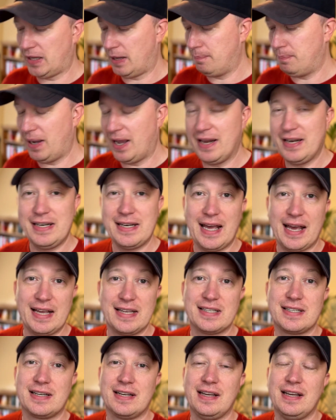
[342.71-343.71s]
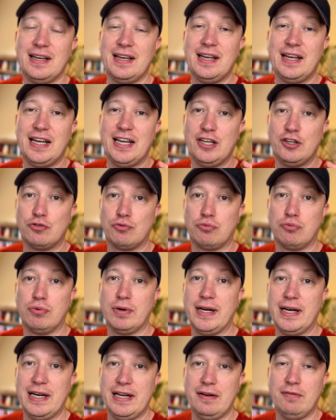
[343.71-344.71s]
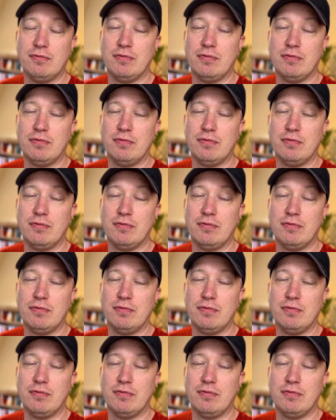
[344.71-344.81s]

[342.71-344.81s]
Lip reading: A pen test is really,